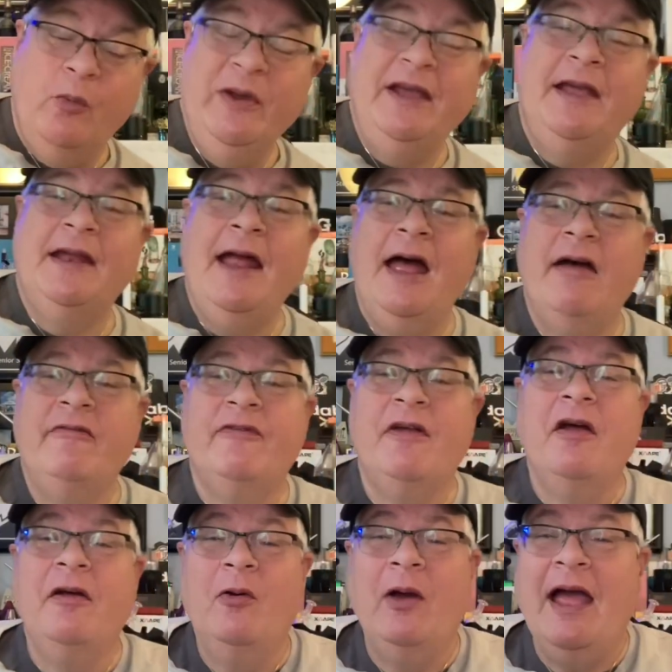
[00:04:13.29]
we can have,
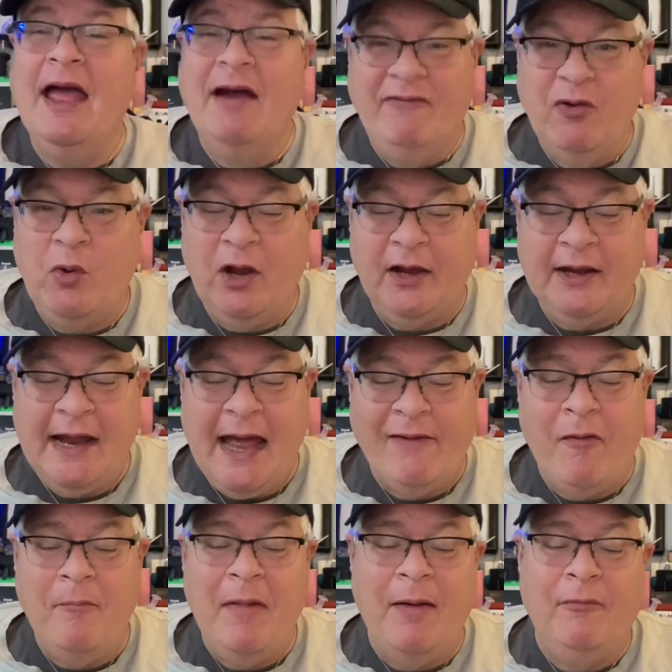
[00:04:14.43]
everyone can
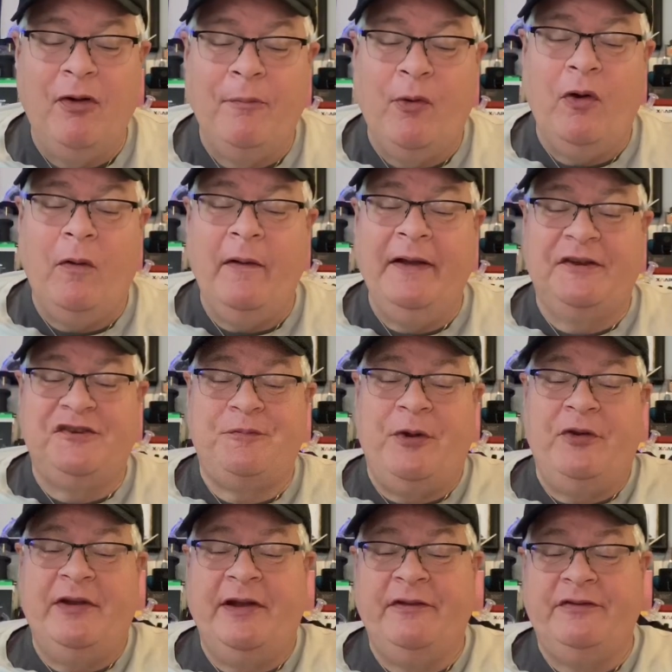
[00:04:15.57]
have a memorable
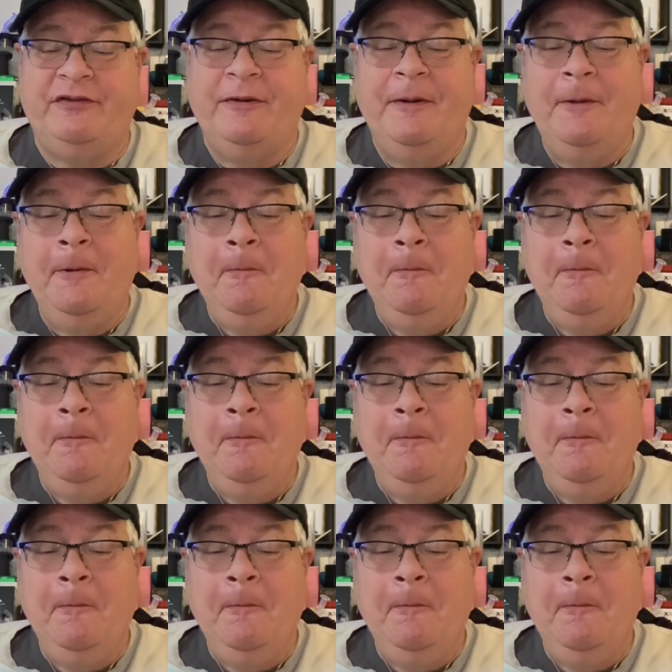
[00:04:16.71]
experience.